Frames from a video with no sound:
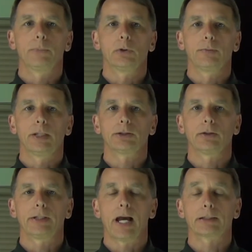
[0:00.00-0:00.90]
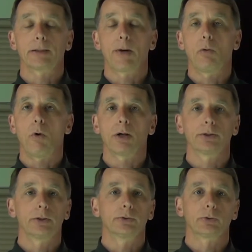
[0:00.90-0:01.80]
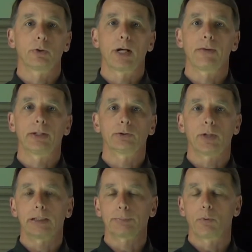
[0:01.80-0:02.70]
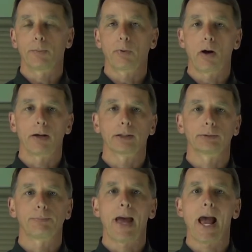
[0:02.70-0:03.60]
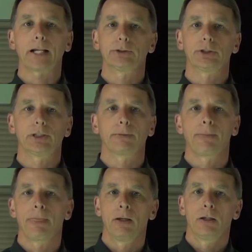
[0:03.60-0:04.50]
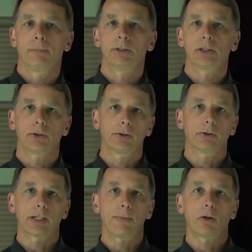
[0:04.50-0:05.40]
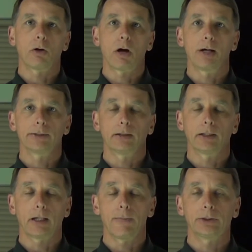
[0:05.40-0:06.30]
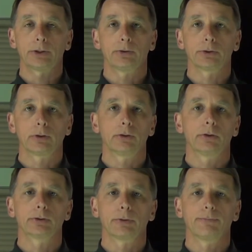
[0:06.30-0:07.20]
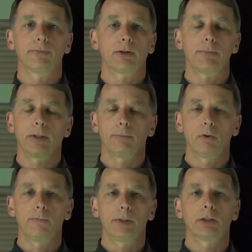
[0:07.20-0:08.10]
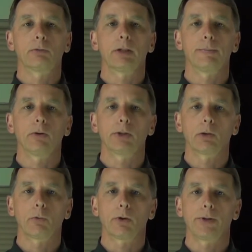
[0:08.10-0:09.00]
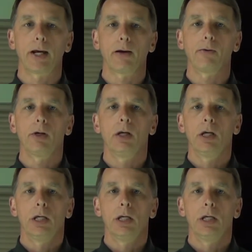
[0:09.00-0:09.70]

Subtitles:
You can basically ask about water use or how they transport products, packaging, material and chemical content. Like I mentioned, there's a very big movement in the green building world now